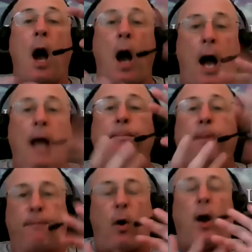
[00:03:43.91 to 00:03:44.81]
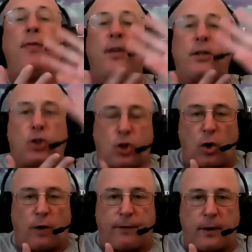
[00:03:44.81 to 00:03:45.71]
I provide this
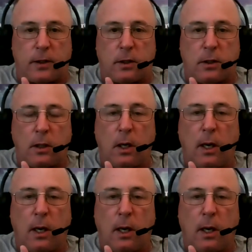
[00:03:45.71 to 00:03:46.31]
service